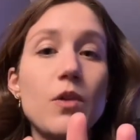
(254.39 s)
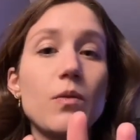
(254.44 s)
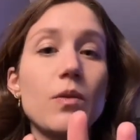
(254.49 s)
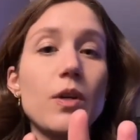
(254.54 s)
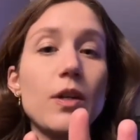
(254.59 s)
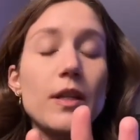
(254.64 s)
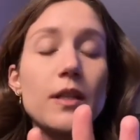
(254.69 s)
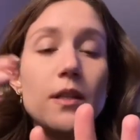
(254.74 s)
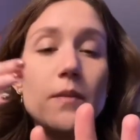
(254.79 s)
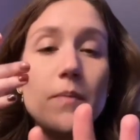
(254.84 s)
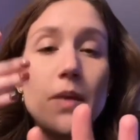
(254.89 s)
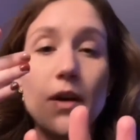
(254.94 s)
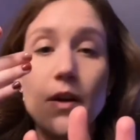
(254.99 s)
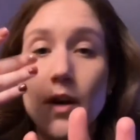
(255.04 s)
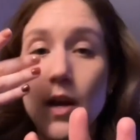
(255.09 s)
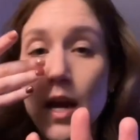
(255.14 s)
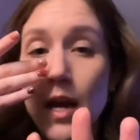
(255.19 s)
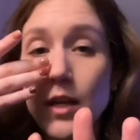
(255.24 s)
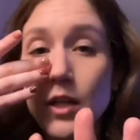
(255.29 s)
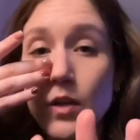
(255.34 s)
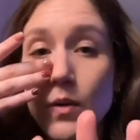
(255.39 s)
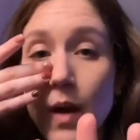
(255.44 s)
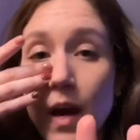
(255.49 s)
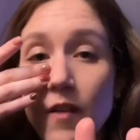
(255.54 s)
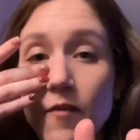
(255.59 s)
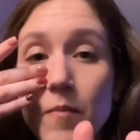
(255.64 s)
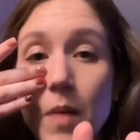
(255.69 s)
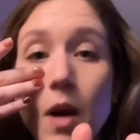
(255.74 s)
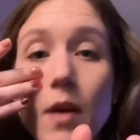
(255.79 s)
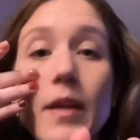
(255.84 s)
You look in the mirror and you
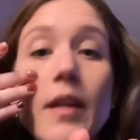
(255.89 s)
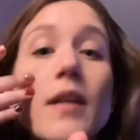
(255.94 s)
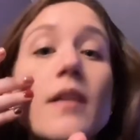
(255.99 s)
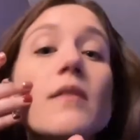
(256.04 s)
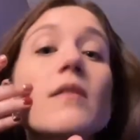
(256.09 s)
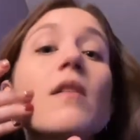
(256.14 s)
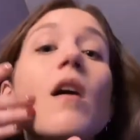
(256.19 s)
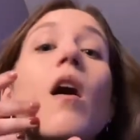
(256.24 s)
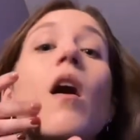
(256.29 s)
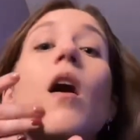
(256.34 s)
have markings